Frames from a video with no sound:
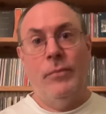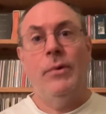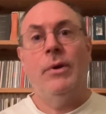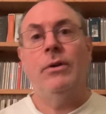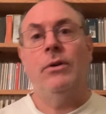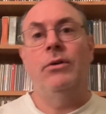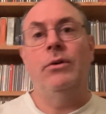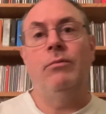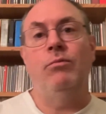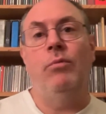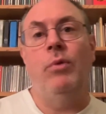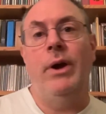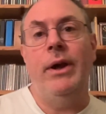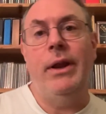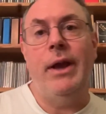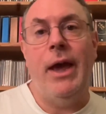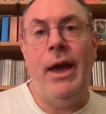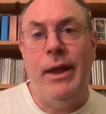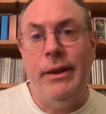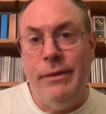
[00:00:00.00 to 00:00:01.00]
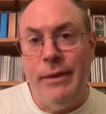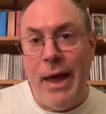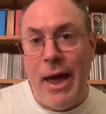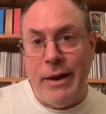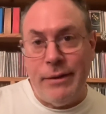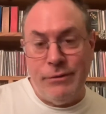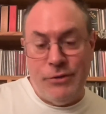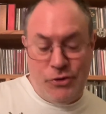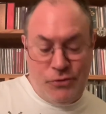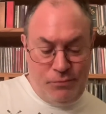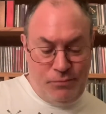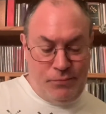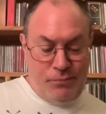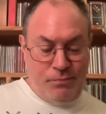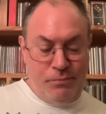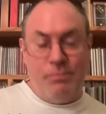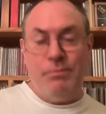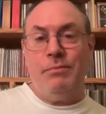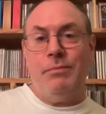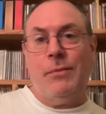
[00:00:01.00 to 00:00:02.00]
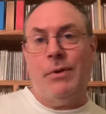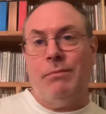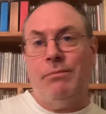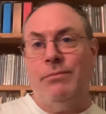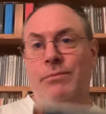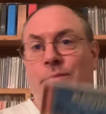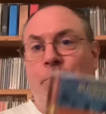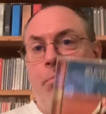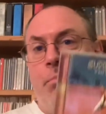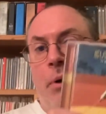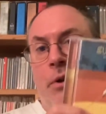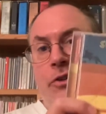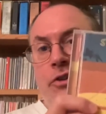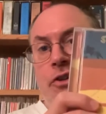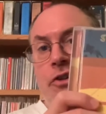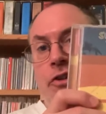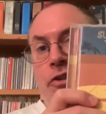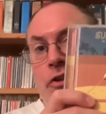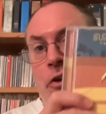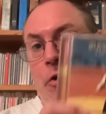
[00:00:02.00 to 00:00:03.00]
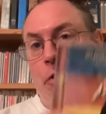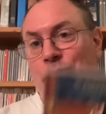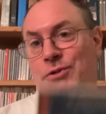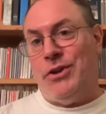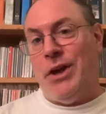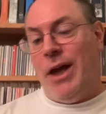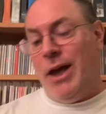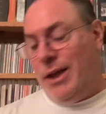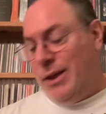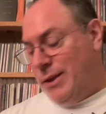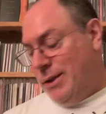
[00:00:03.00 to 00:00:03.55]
Good way to end that bunch of shows, huh?